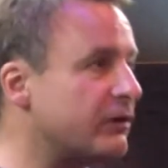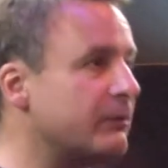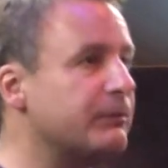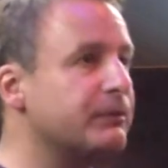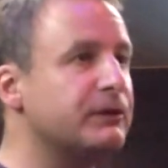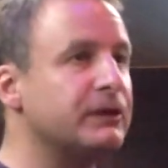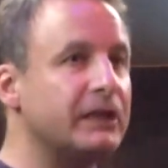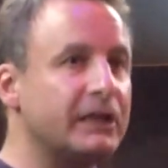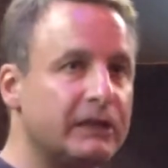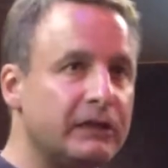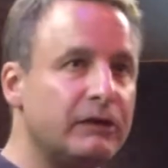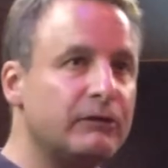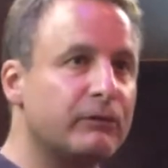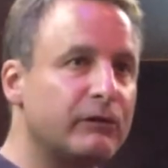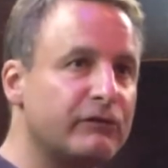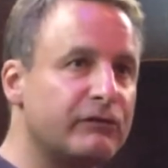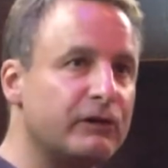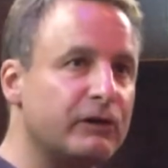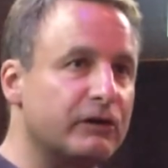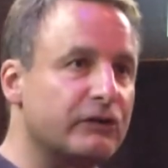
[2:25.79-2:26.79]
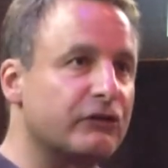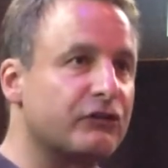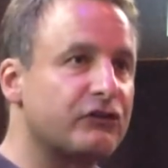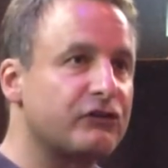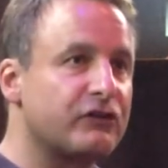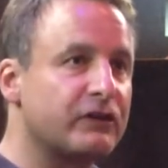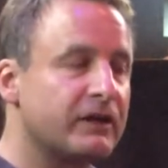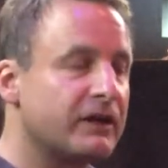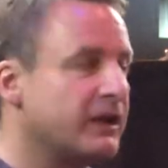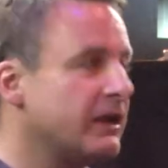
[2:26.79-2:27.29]
completely
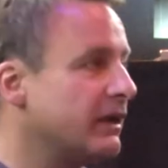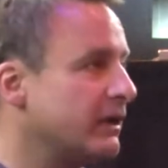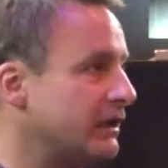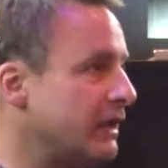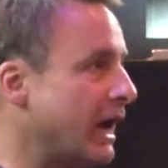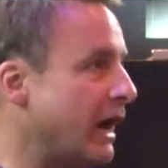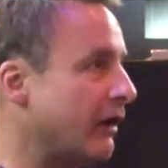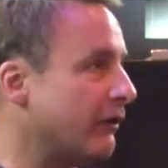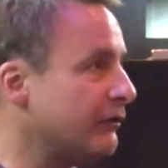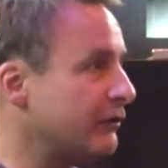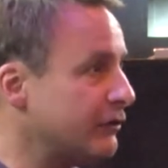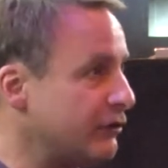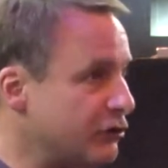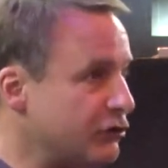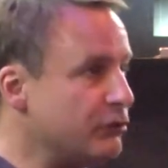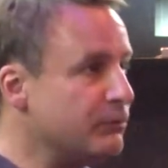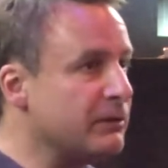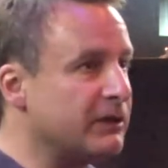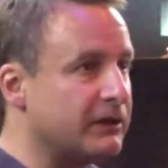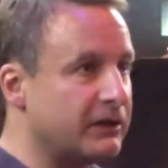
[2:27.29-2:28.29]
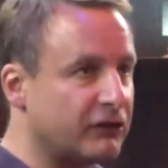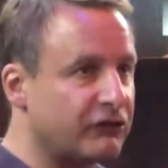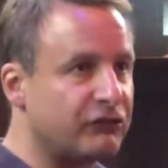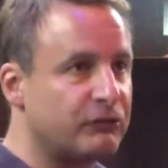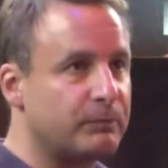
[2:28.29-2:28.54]
reversed. Now, the human